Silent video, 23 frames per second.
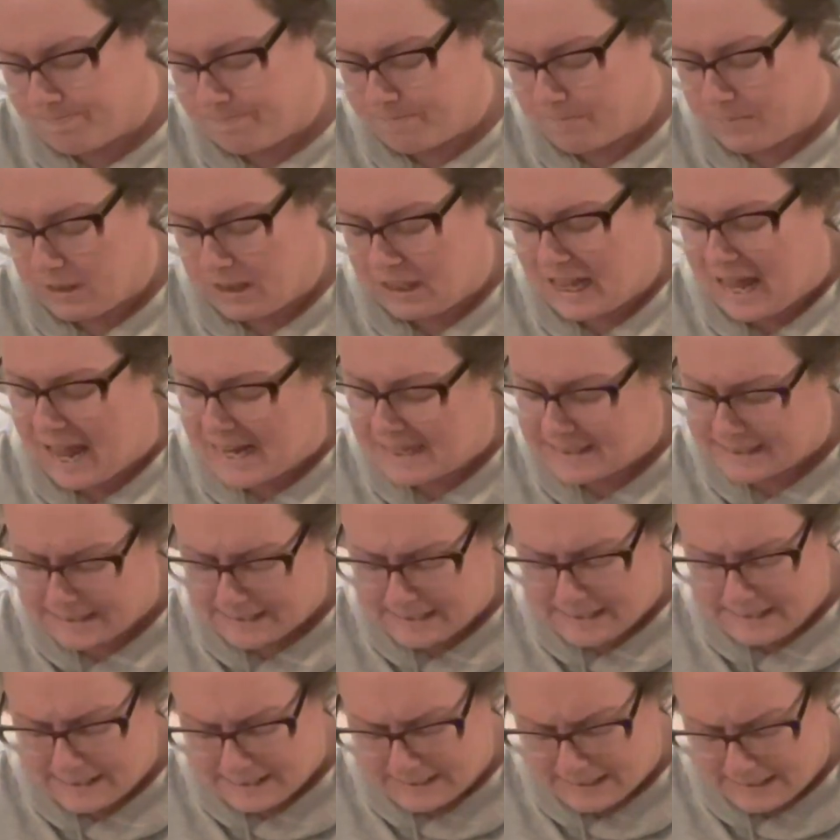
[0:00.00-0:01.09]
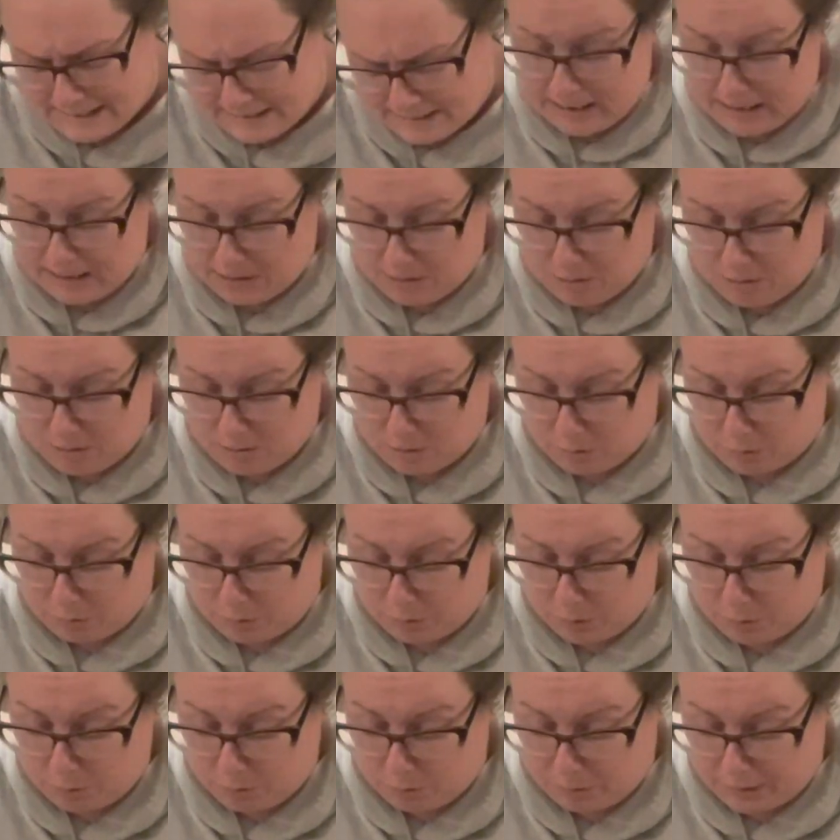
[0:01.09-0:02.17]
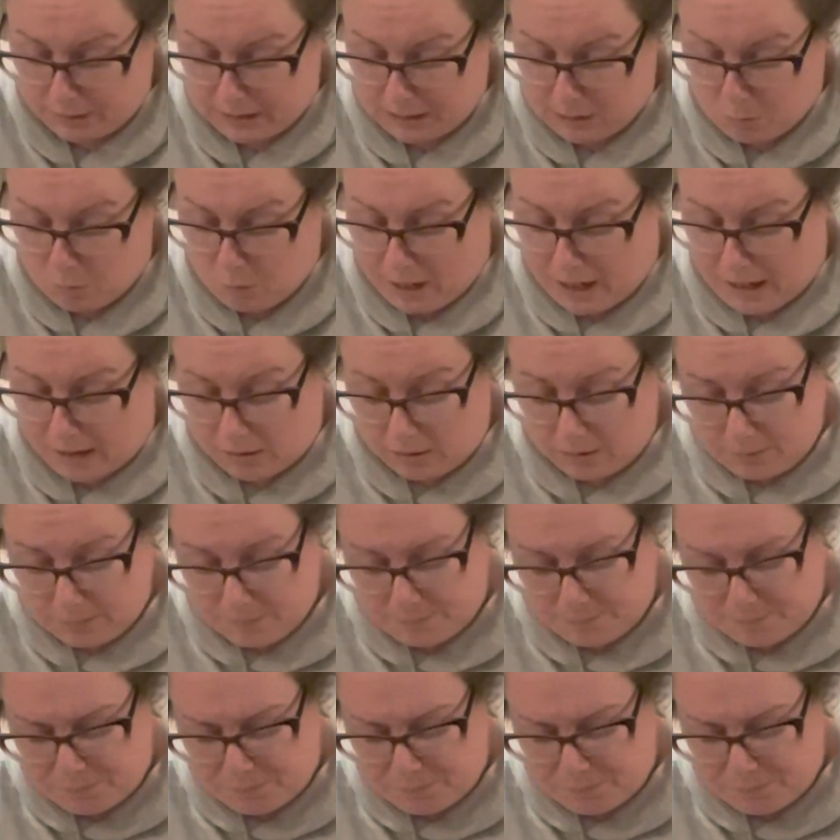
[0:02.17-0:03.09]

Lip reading: last season. It grew really well.